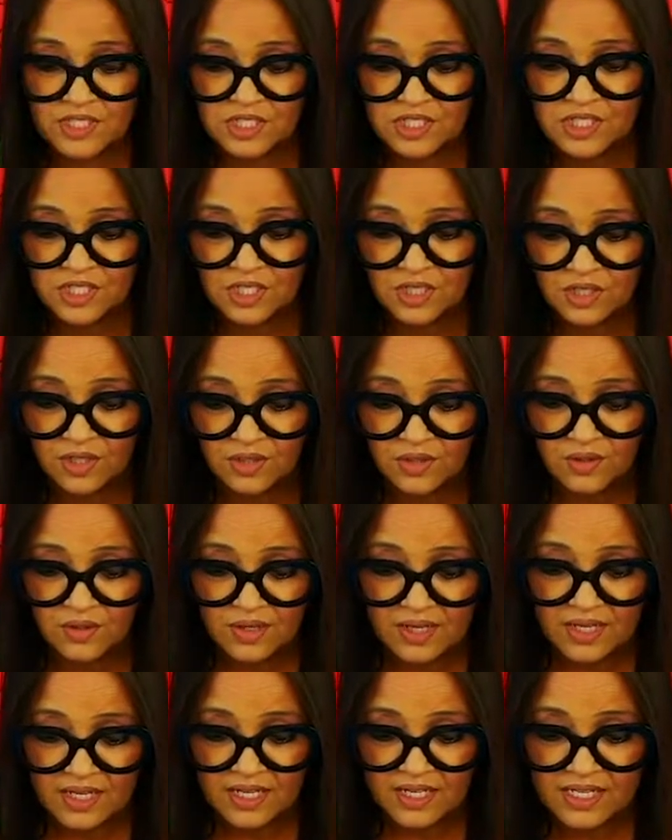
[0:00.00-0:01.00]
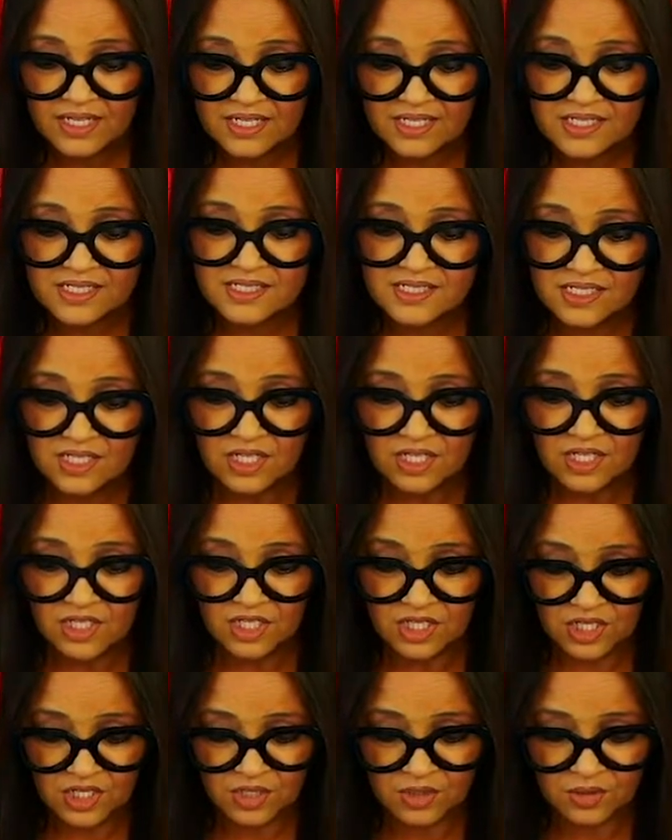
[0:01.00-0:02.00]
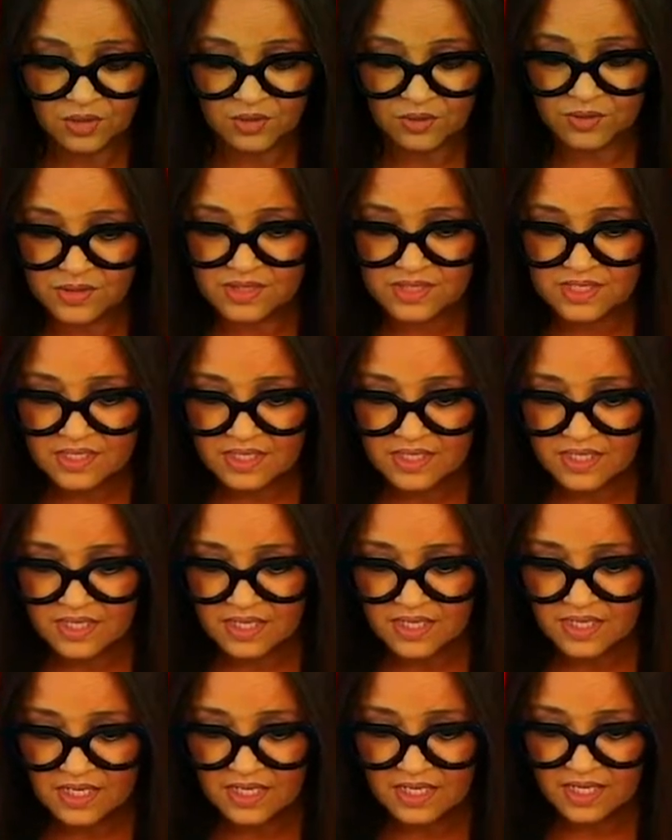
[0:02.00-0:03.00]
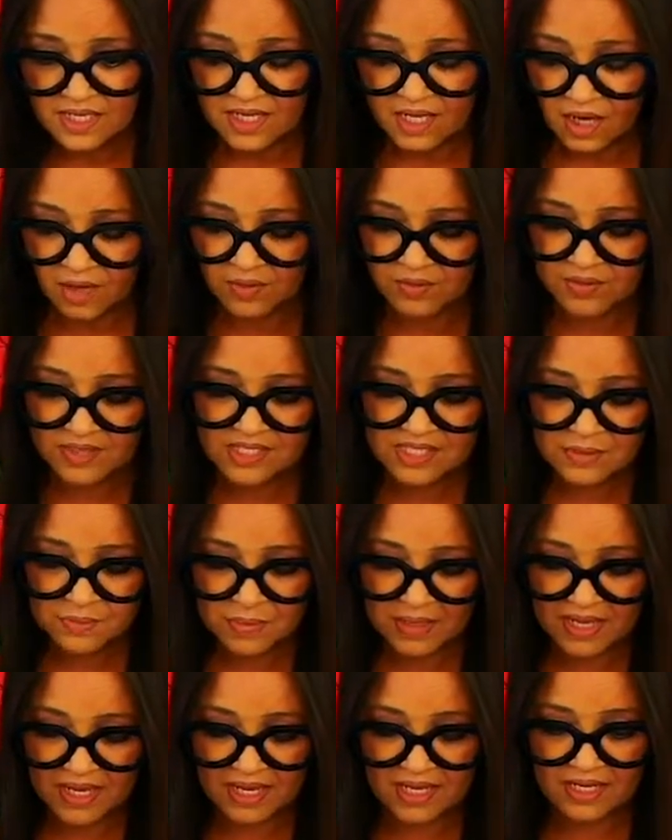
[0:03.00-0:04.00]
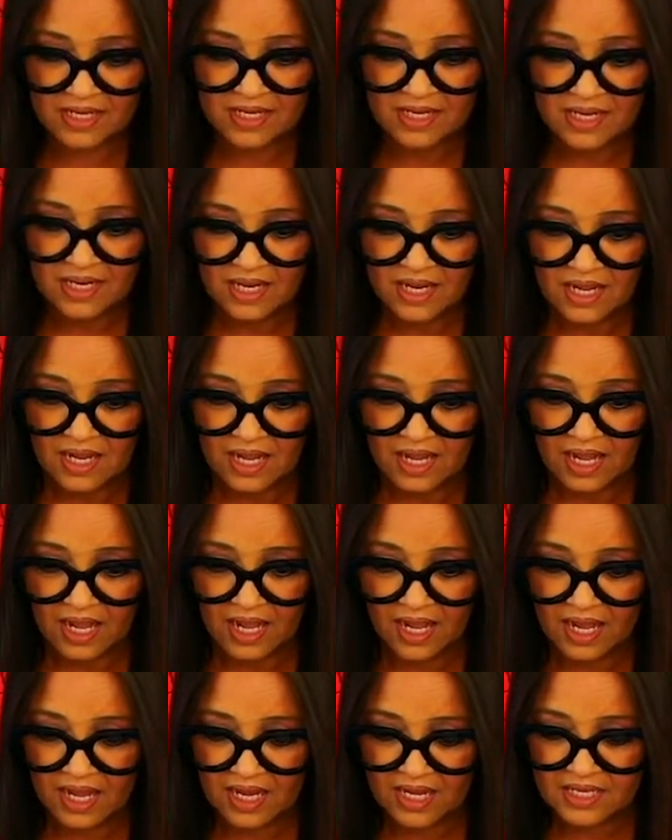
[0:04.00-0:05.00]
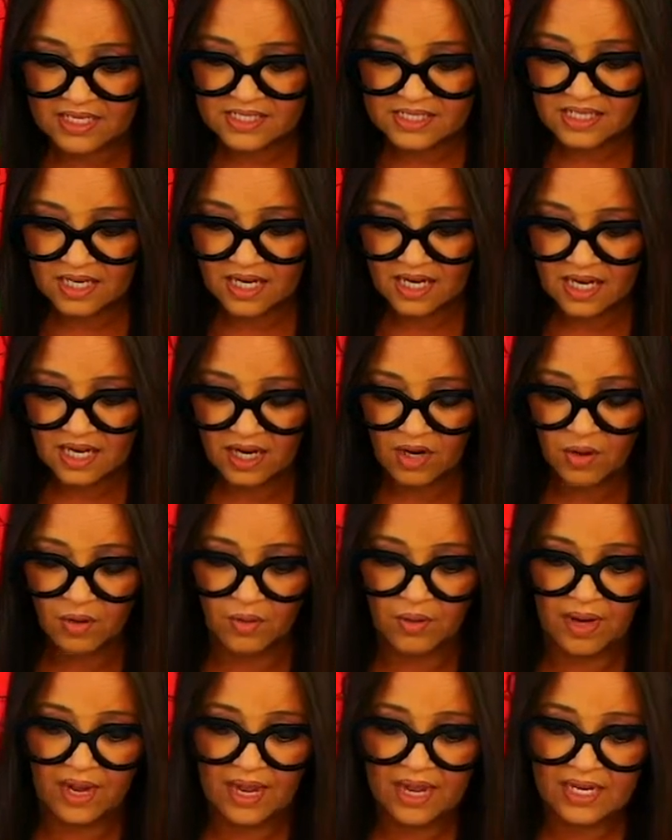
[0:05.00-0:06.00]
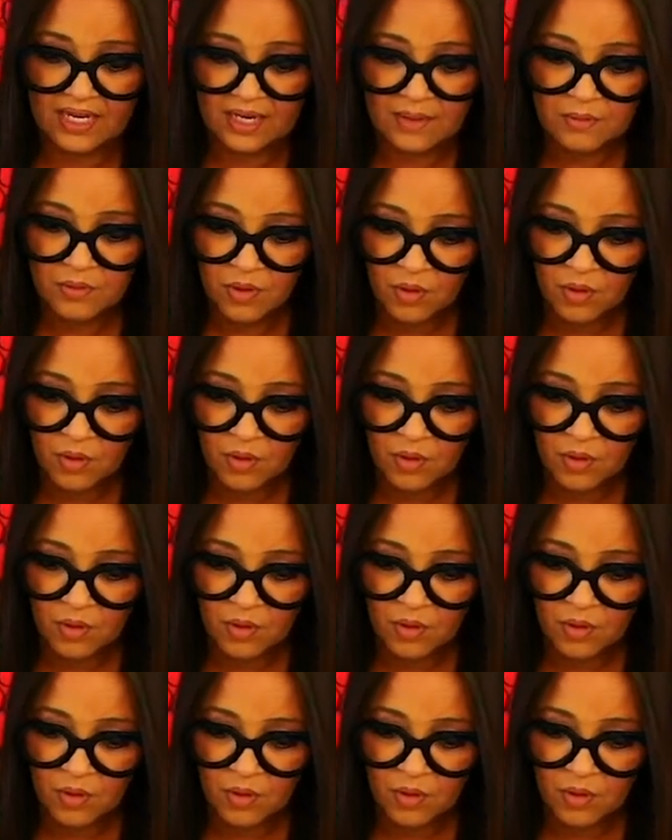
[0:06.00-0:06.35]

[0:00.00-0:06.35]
to do is use oh, this pen and oh, and I'm